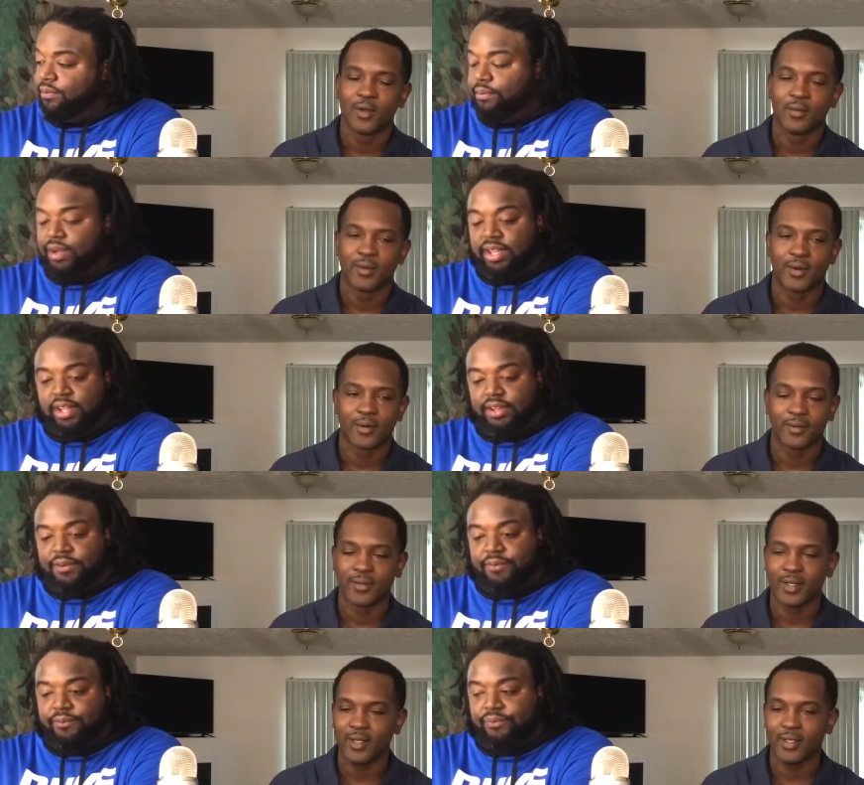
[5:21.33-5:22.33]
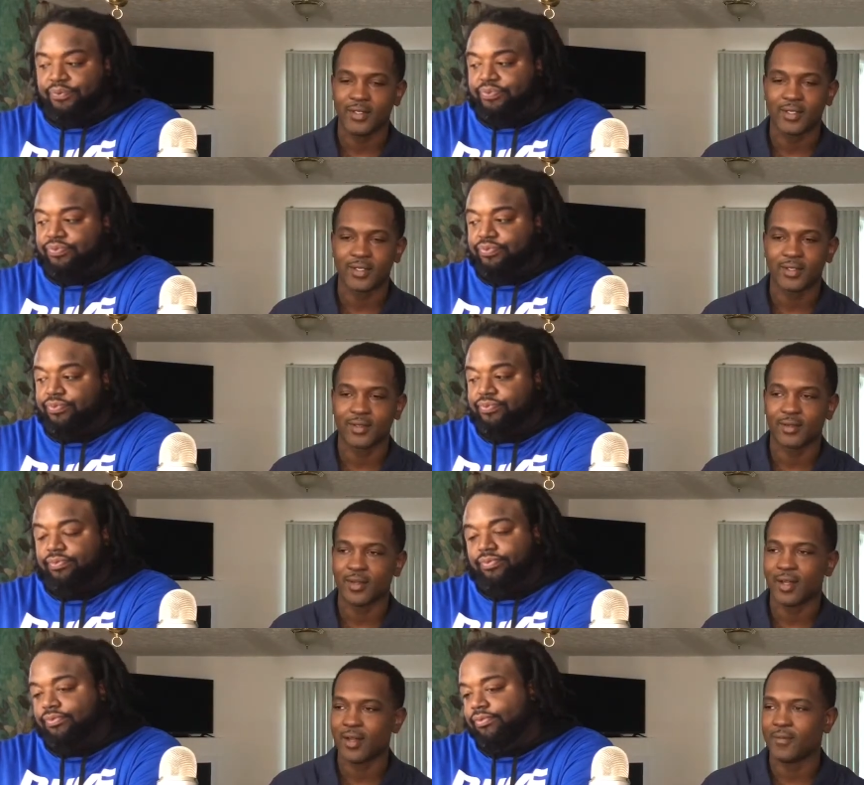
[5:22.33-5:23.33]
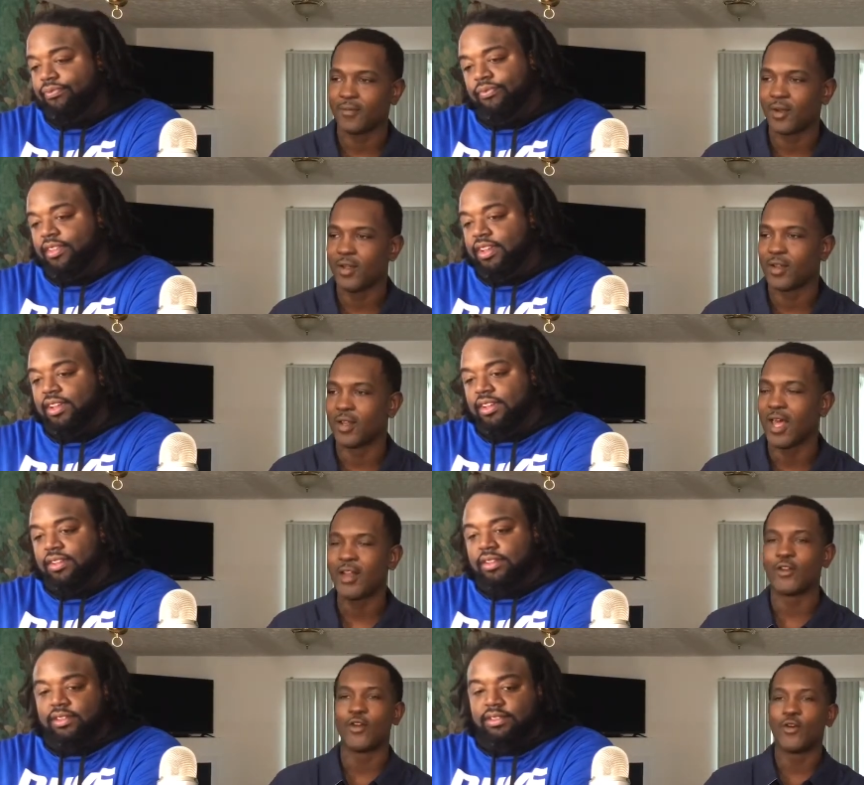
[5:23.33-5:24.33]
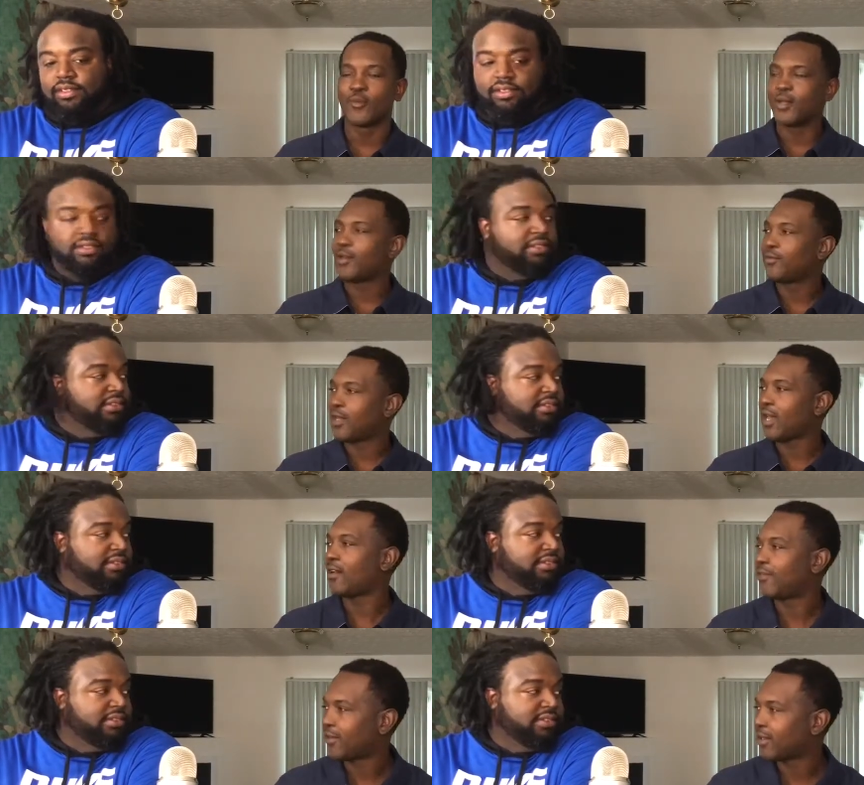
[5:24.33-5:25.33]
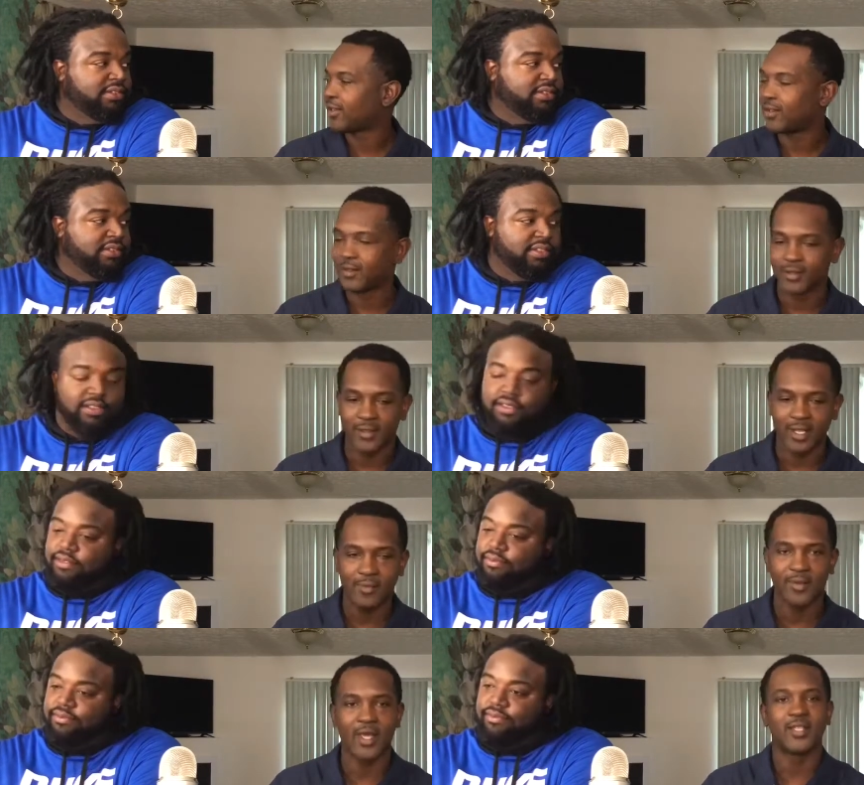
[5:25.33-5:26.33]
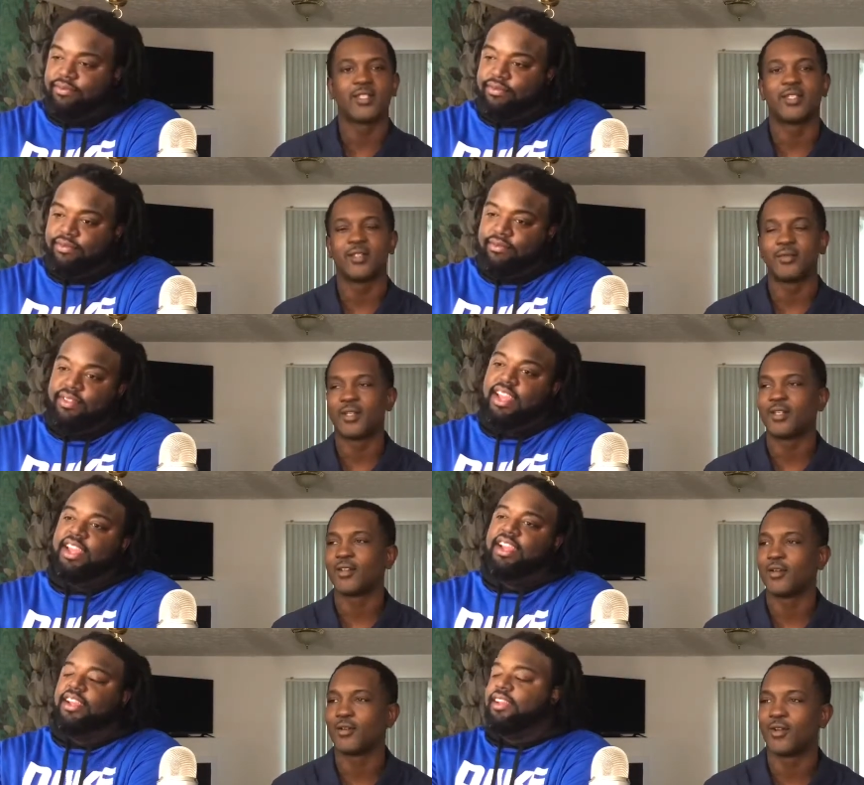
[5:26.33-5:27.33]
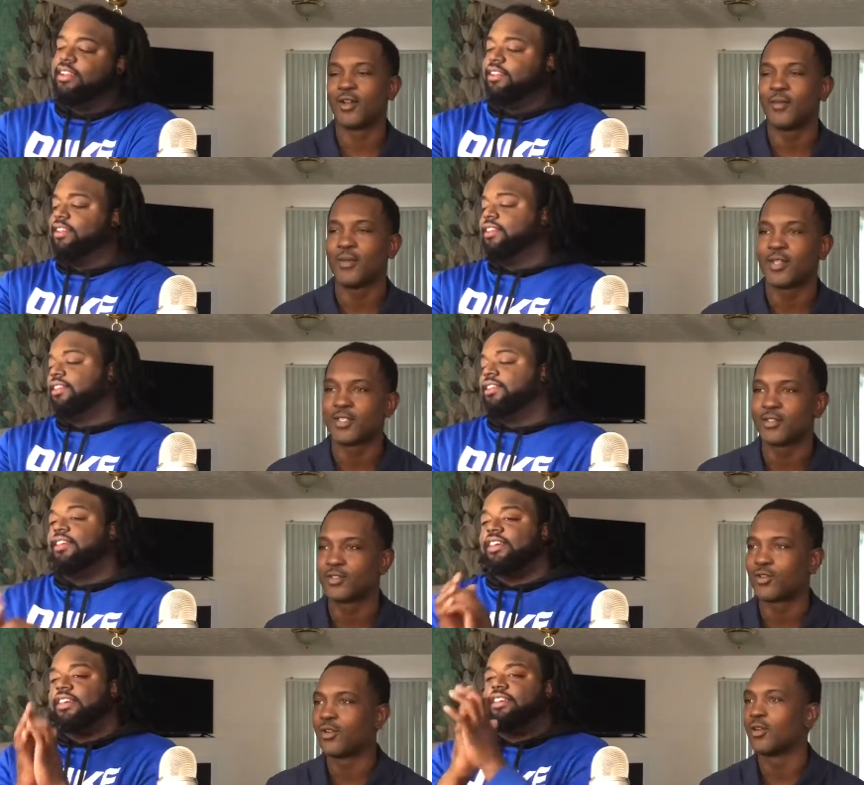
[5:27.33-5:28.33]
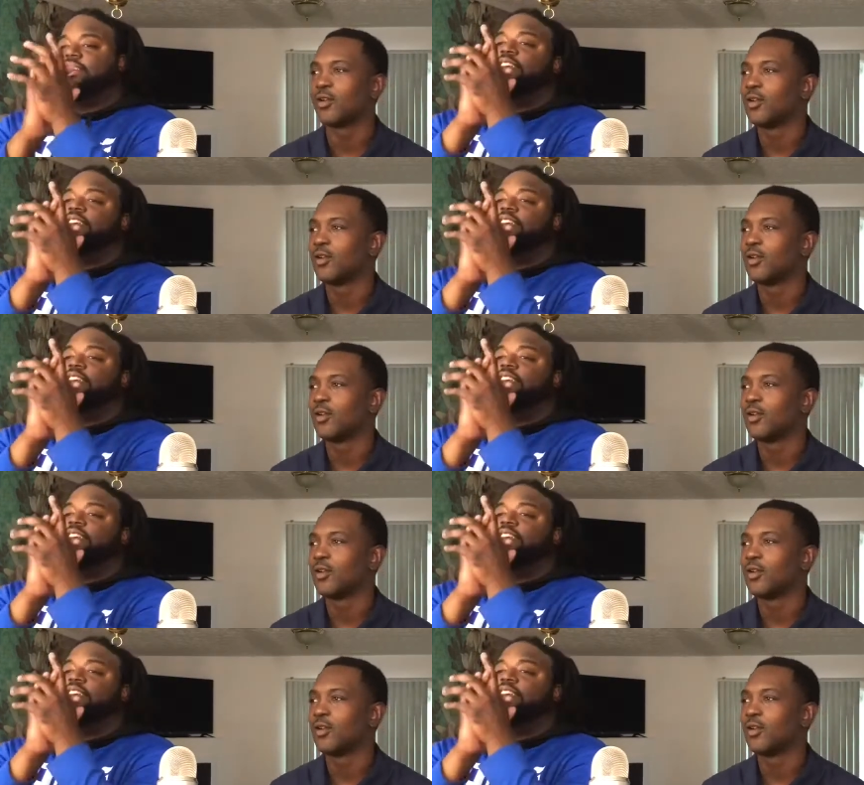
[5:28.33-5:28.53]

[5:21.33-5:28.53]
Speaker 1: but yeah, yeah, it's just on a lighter note, man, we got fucking NBA shit, man. Yeah. On, uh, NBA still strong.